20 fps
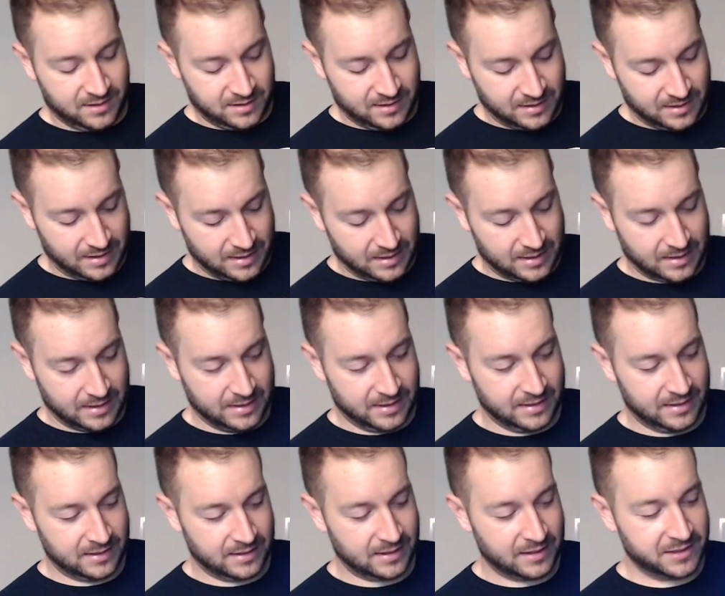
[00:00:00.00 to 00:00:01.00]

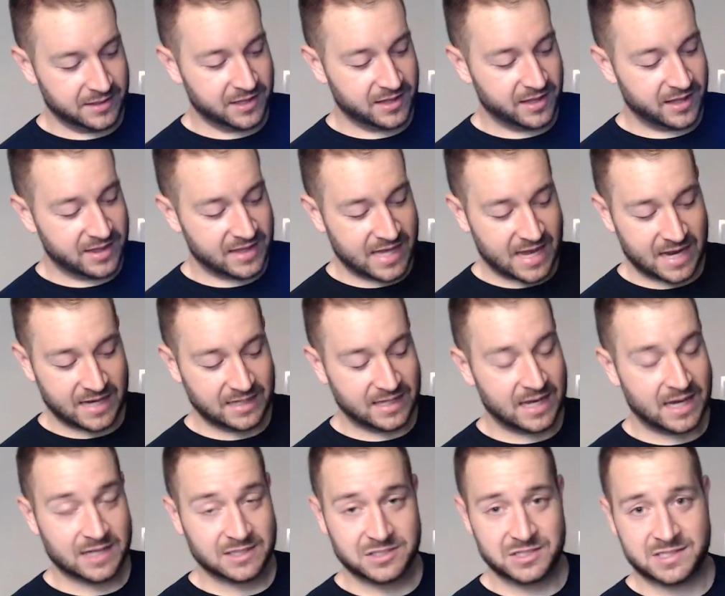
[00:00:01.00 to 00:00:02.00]
Other than that,
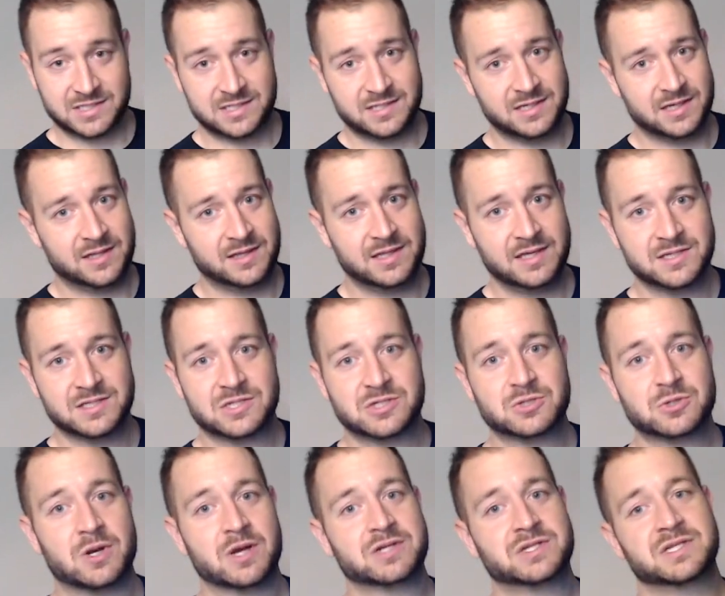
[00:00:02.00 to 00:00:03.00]
yeah, just the
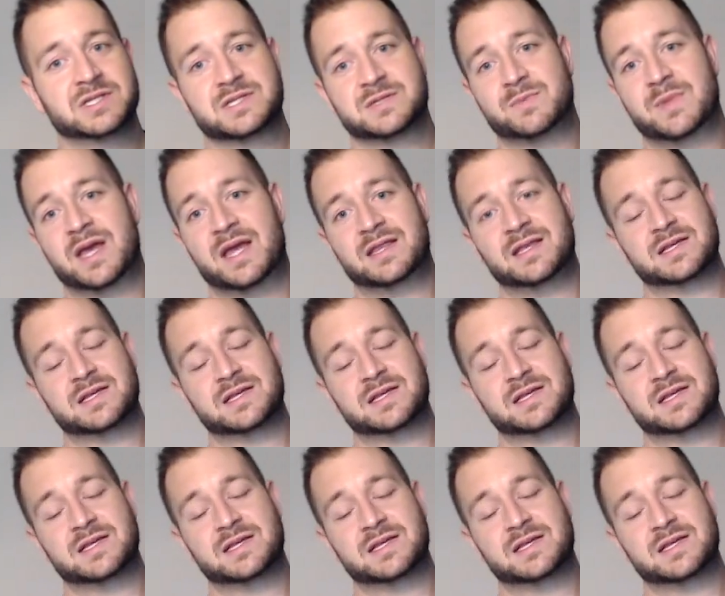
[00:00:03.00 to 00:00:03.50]
instructions, man.